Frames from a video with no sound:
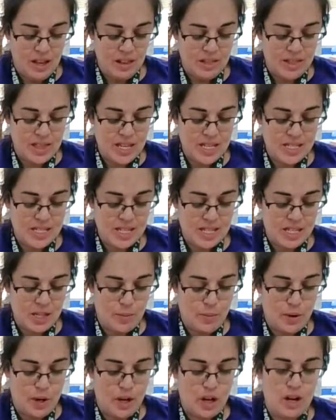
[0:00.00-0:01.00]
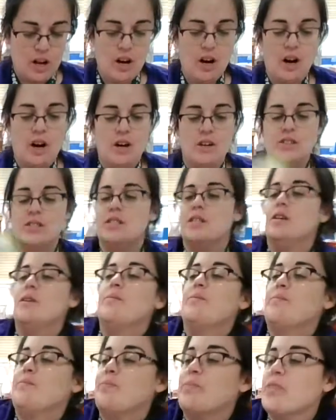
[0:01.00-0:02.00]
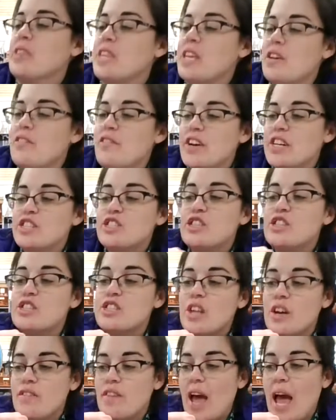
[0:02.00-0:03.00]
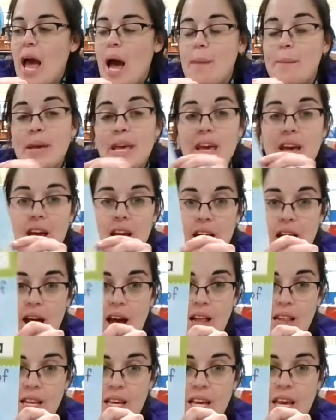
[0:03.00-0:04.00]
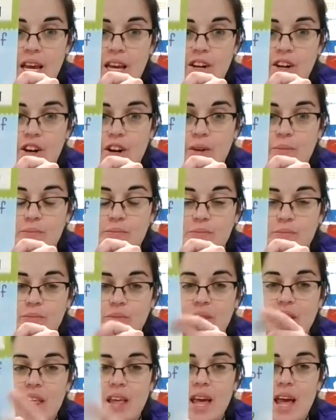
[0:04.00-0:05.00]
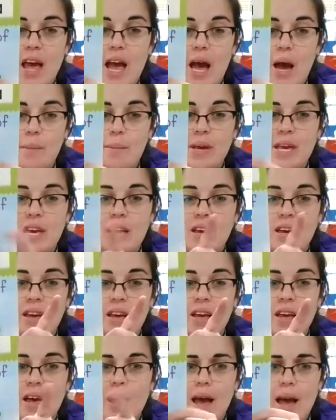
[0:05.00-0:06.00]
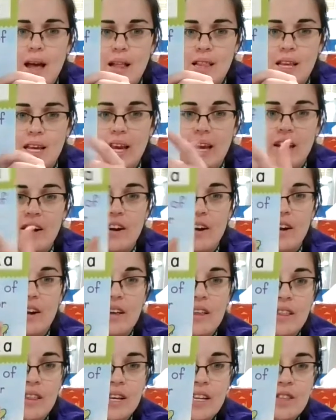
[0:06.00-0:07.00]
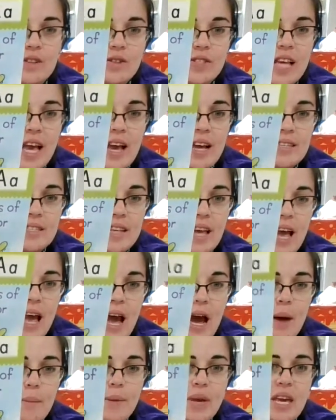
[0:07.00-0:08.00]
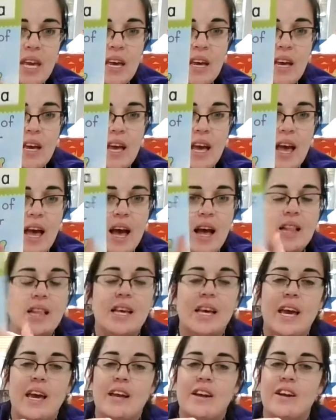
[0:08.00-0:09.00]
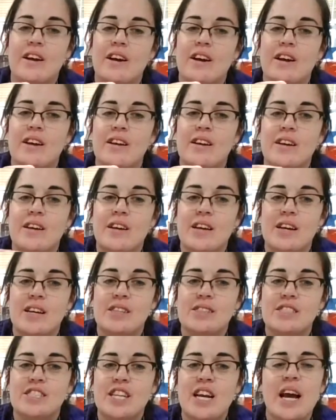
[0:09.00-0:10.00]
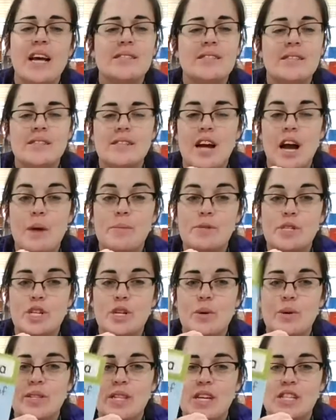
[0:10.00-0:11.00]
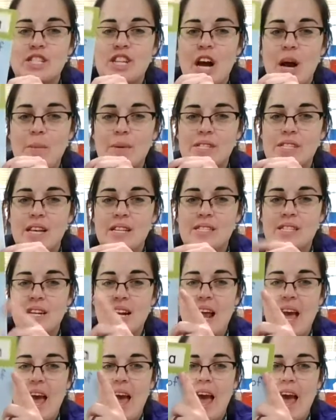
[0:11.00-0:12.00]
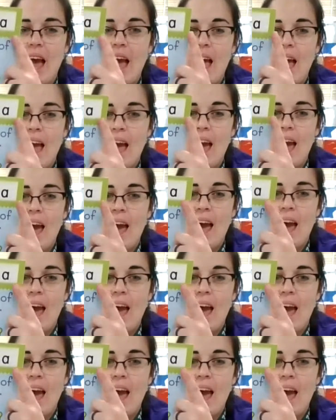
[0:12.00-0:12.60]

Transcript: This is a book called The Adventures of Abby Alligator. Abby Alligator. Look at those A's. Abby Alligator. And she has a job. Do you know what that job is? That's an Do